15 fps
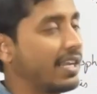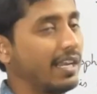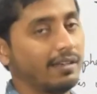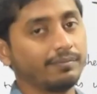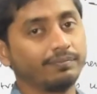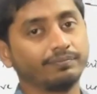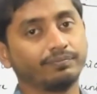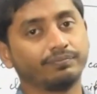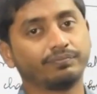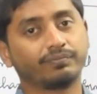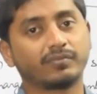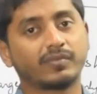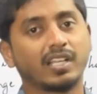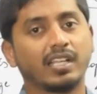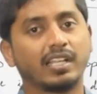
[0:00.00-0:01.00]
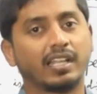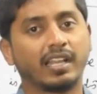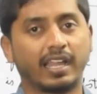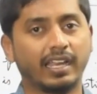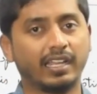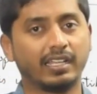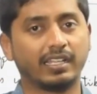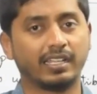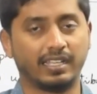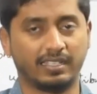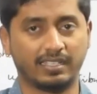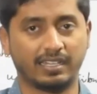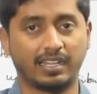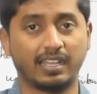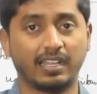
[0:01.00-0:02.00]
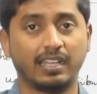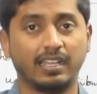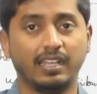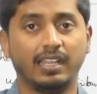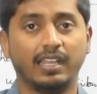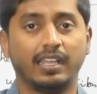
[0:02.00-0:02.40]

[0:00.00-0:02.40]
tell, right. Is it clear?